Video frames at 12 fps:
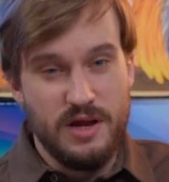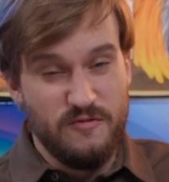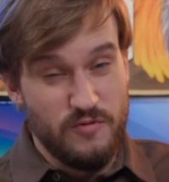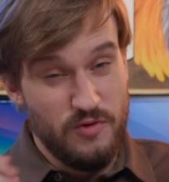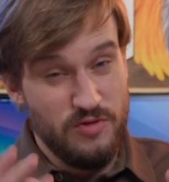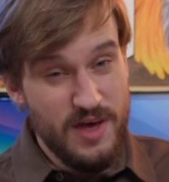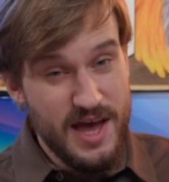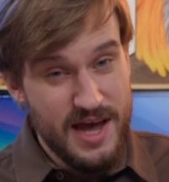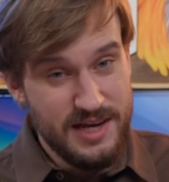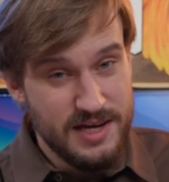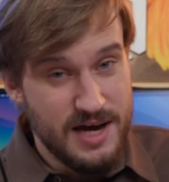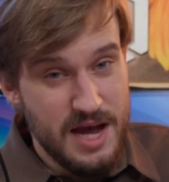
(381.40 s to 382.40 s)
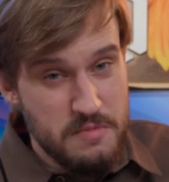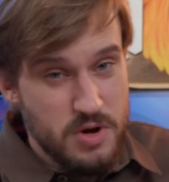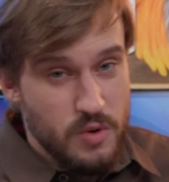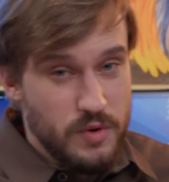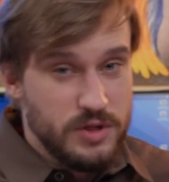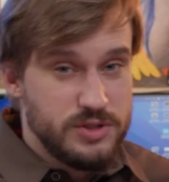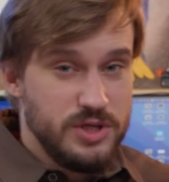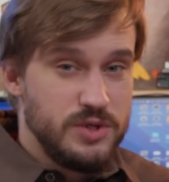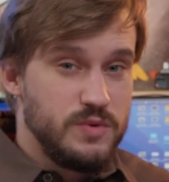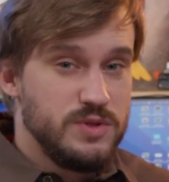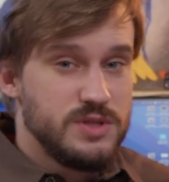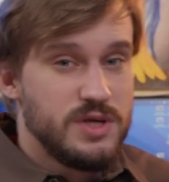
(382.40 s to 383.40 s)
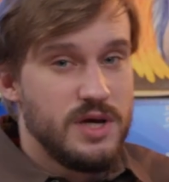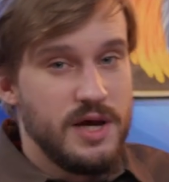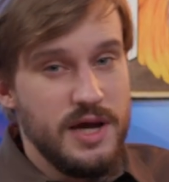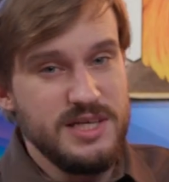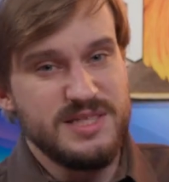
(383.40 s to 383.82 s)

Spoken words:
And for that, I'm going to use a